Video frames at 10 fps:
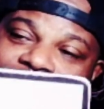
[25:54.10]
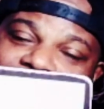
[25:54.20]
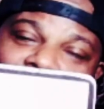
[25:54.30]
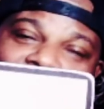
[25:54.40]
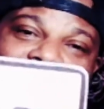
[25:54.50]

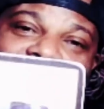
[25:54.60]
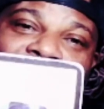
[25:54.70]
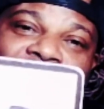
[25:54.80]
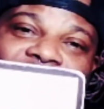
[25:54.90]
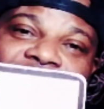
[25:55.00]
with
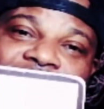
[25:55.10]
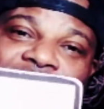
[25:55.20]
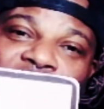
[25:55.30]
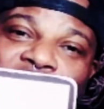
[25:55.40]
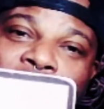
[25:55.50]
passion and
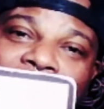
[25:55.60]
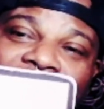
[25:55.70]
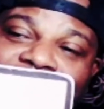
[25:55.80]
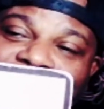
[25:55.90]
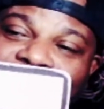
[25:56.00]
romance
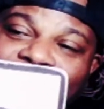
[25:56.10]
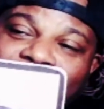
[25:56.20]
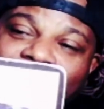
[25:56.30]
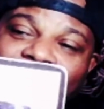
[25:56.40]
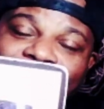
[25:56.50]
and all
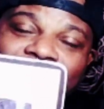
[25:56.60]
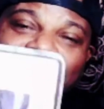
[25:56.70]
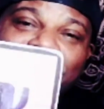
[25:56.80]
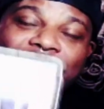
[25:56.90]
that good stuff.